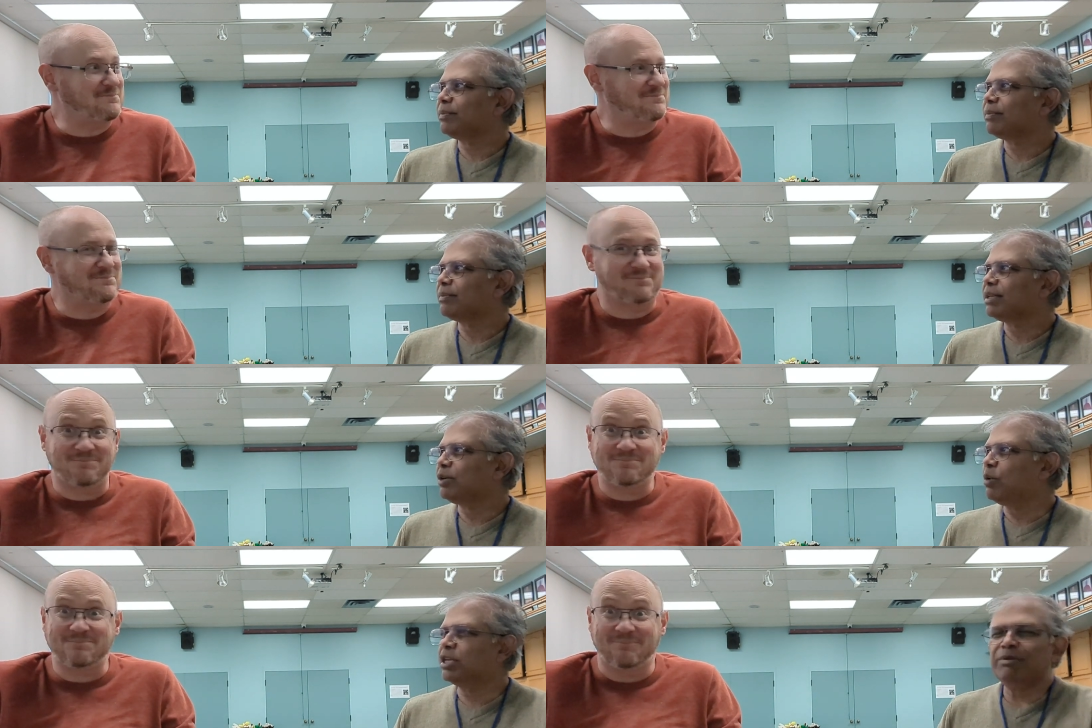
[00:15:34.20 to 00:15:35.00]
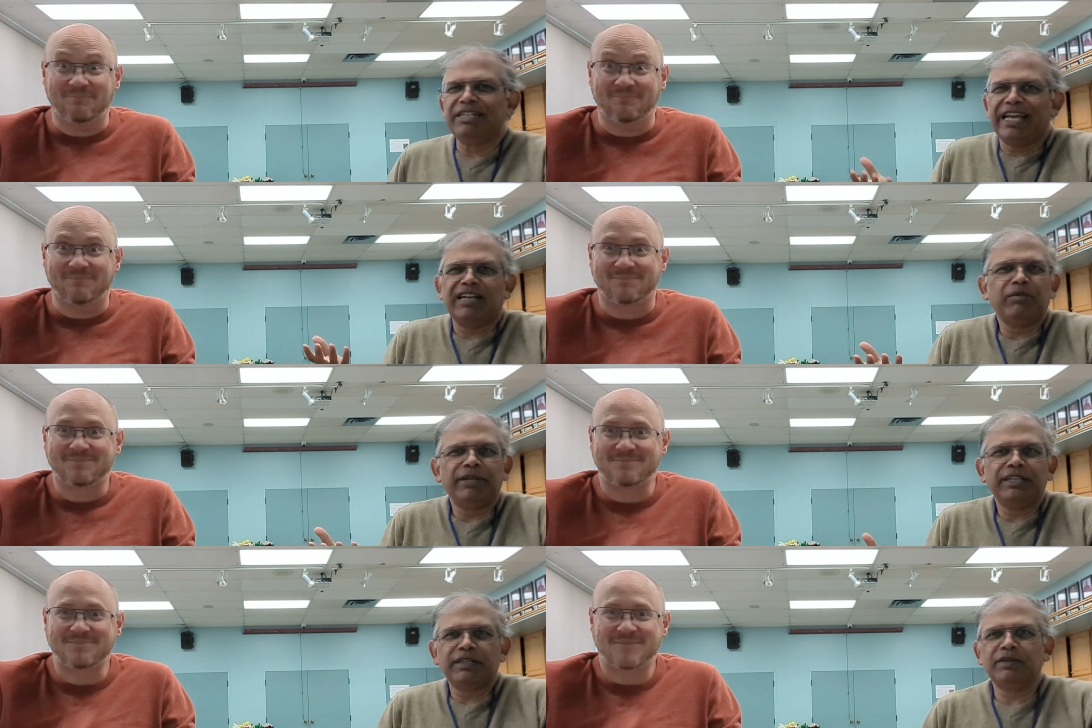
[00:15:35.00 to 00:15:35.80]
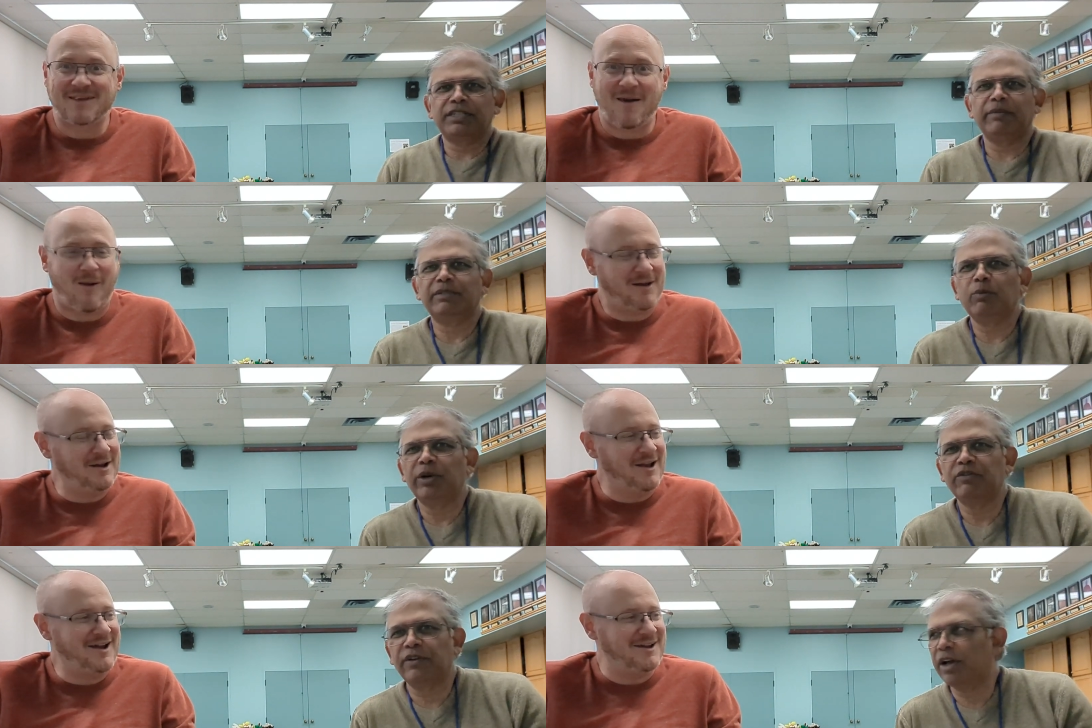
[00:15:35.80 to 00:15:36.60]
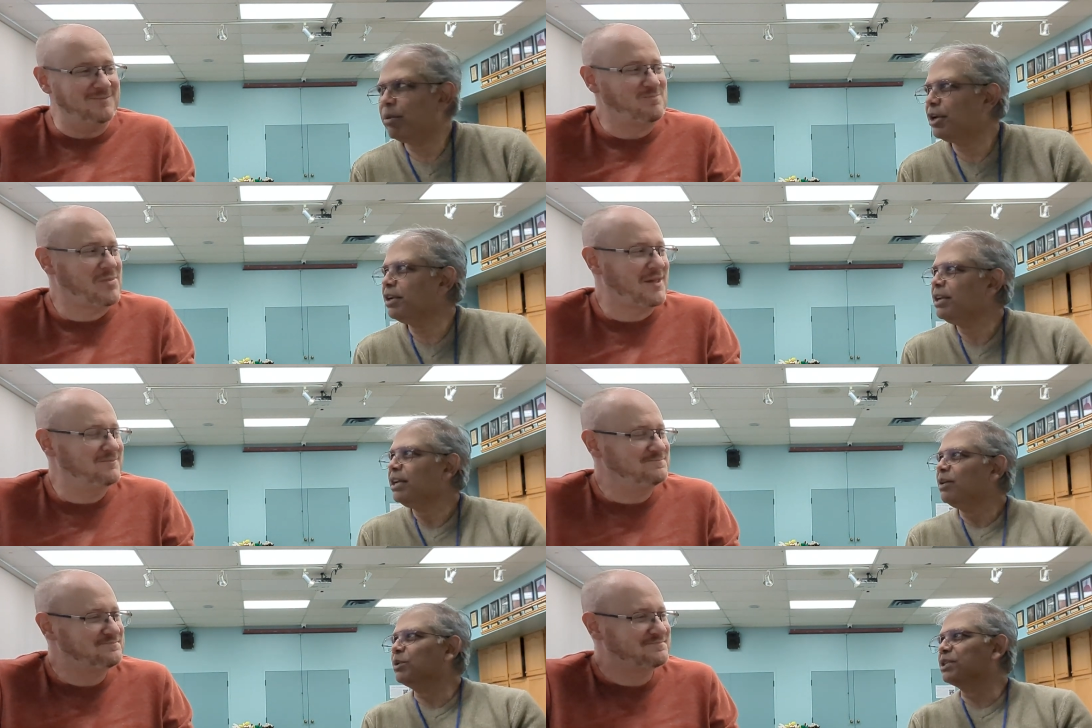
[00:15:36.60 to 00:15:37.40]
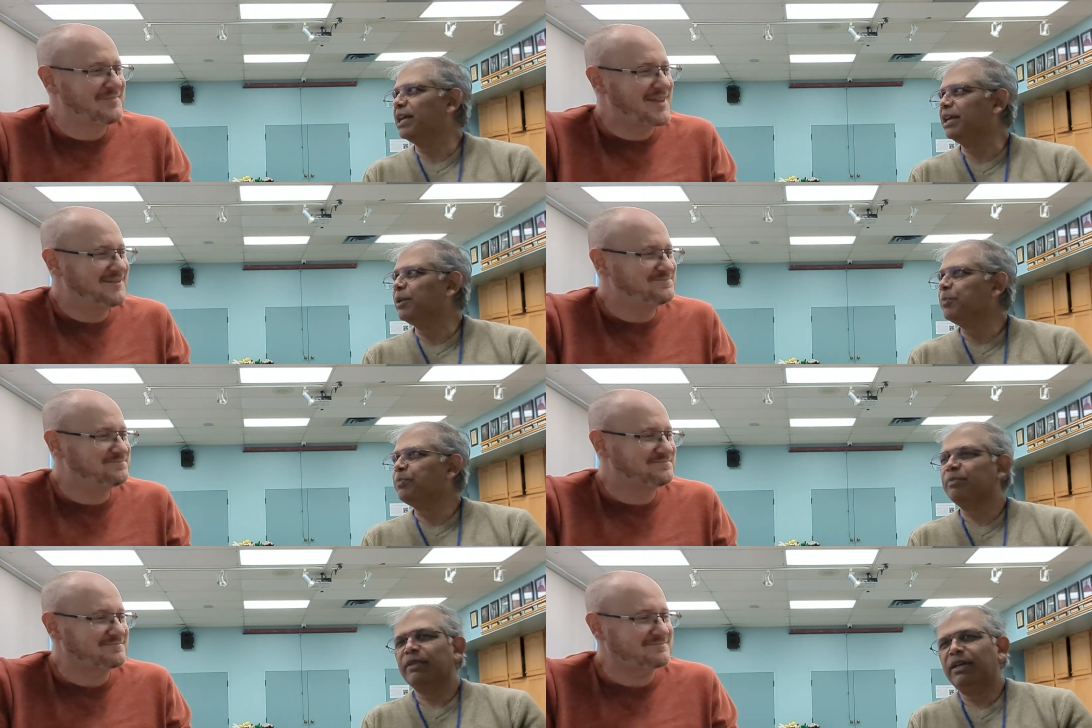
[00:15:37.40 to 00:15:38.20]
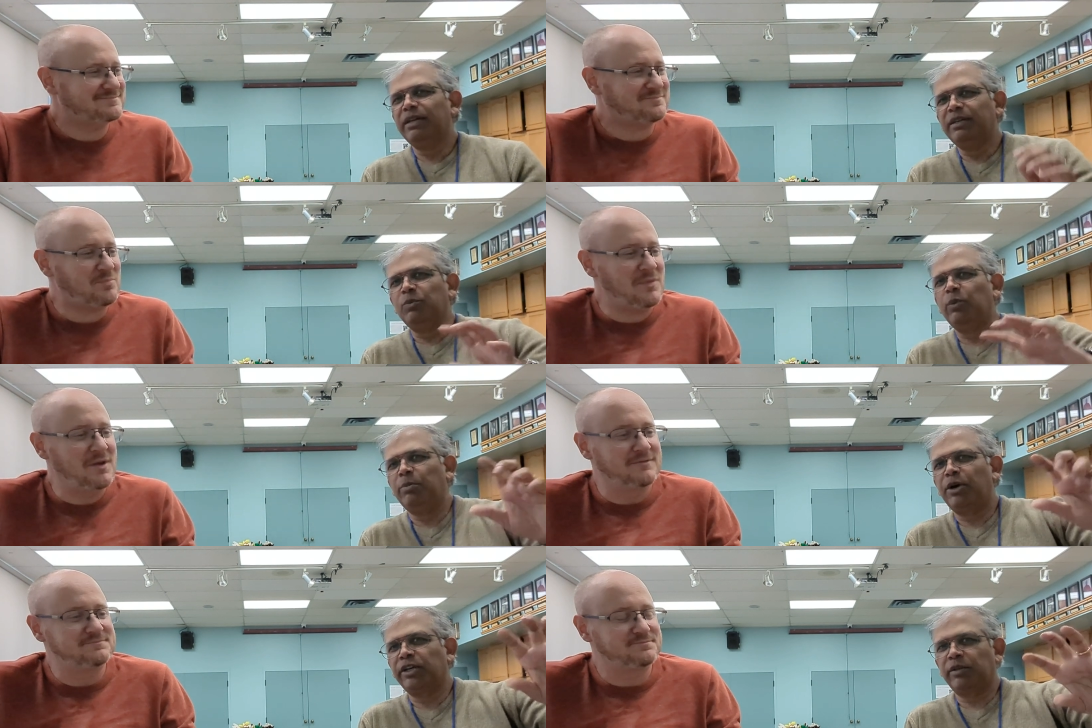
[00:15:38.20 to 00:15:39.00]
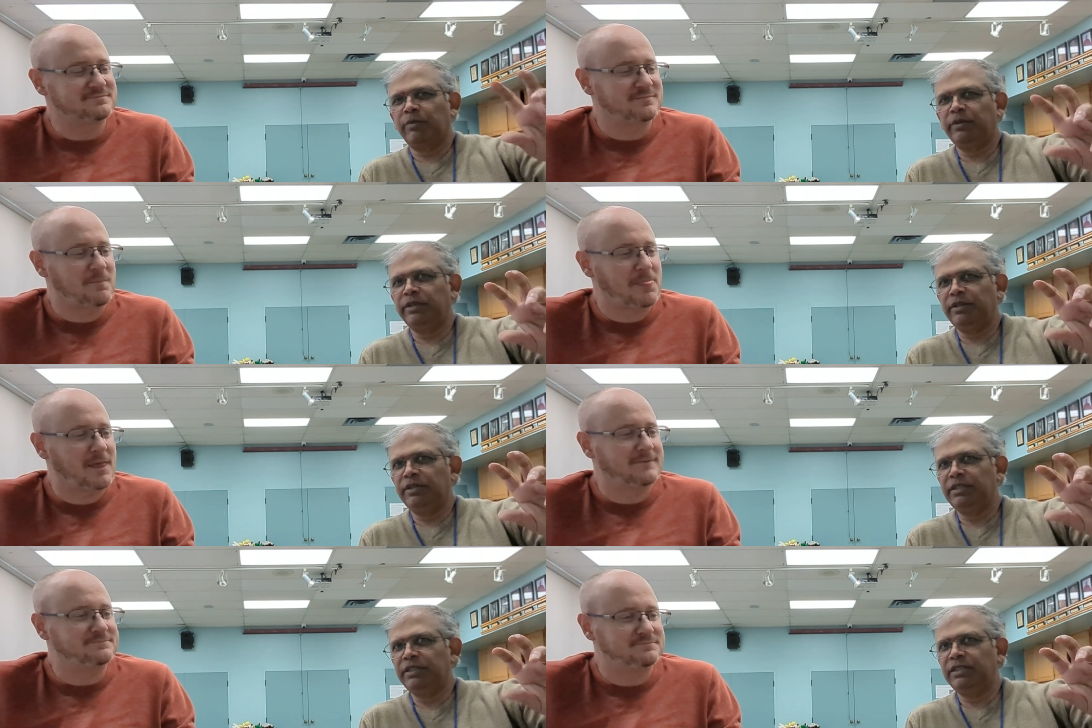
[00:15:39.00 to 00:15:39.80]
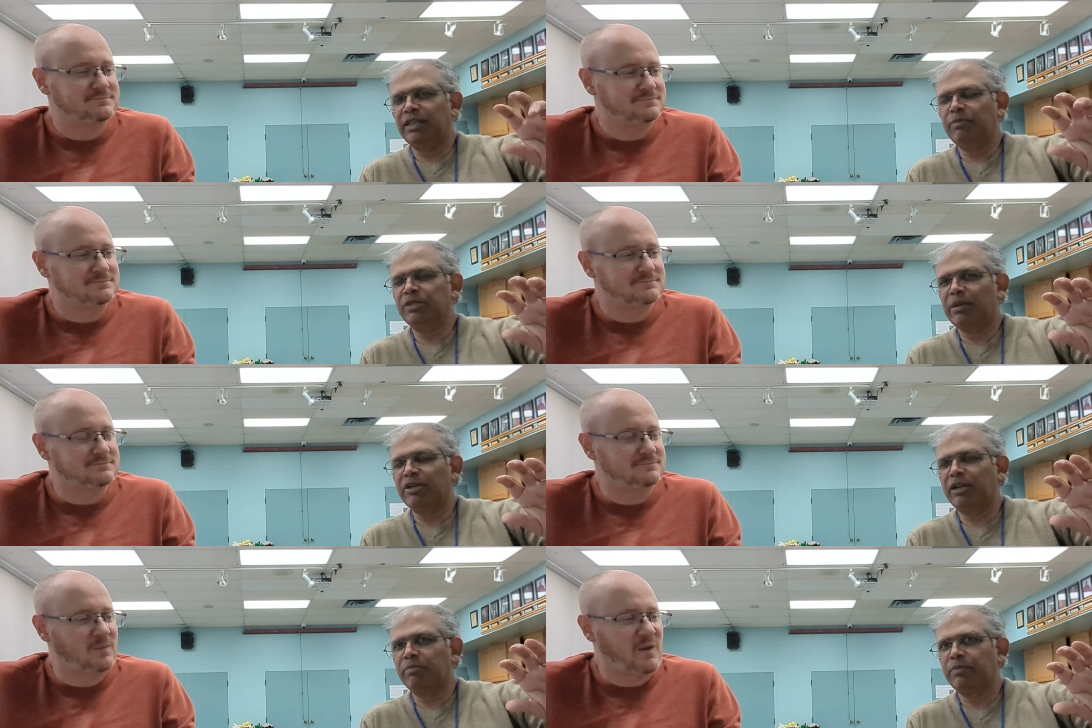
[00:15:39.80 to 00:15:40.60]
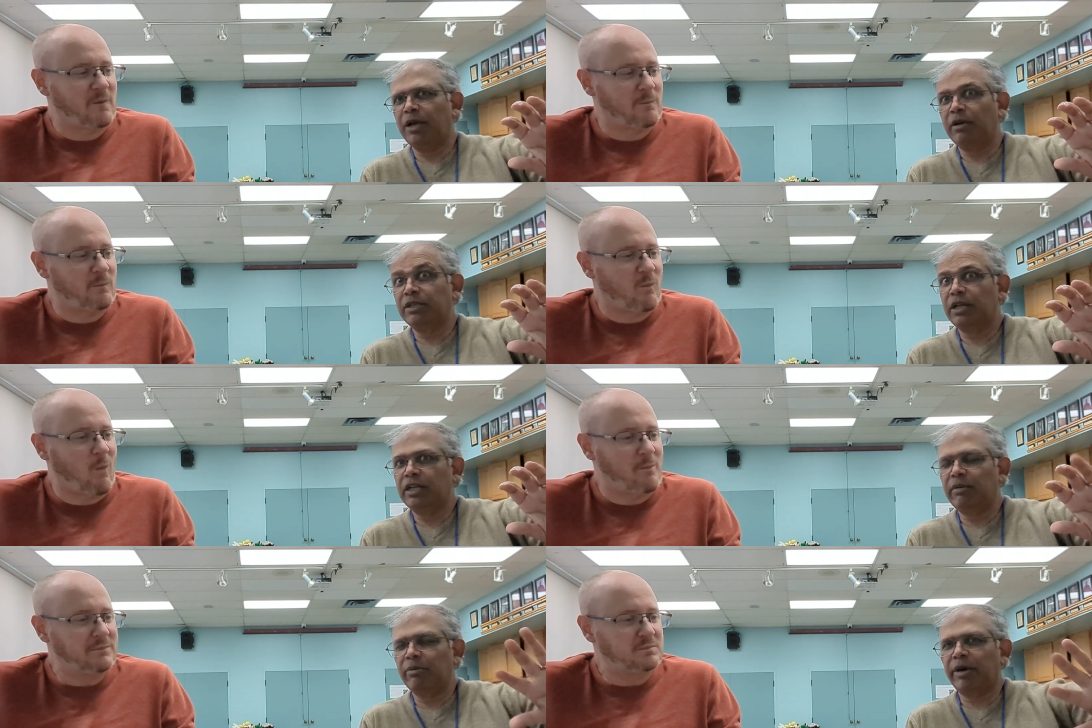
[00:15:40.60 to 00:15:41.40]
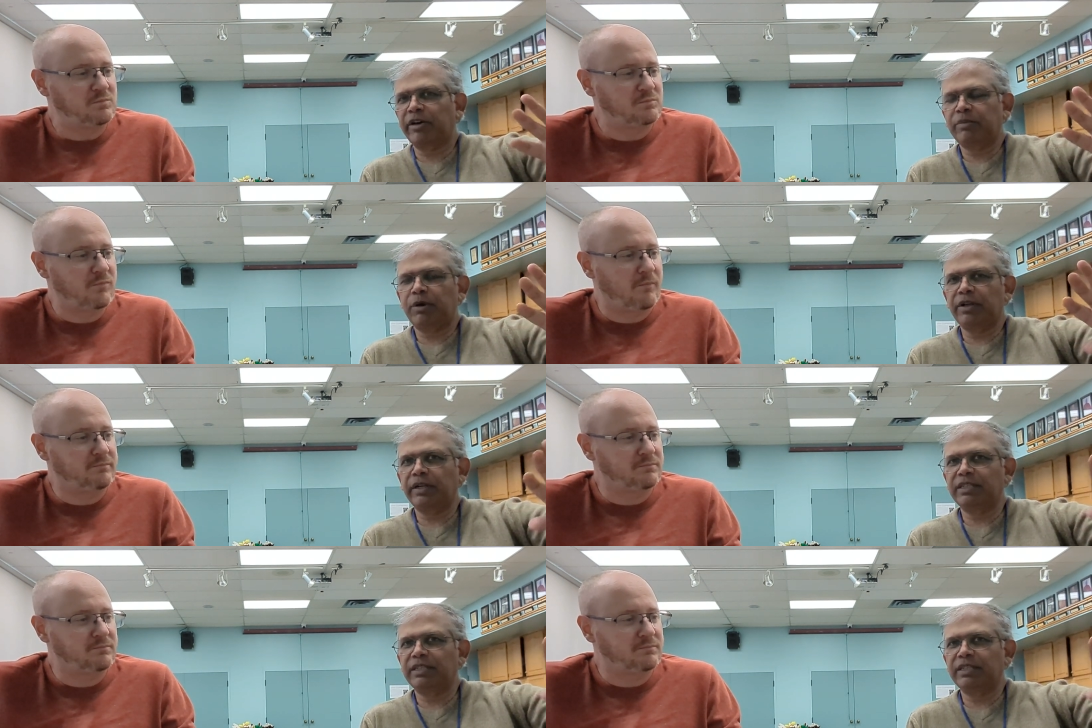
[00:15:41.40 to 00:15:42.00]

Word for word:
Speaker 1: quantum entanglement is some, some weird like phenomenon it. where it's like one particle sub subatomic atomic part, particle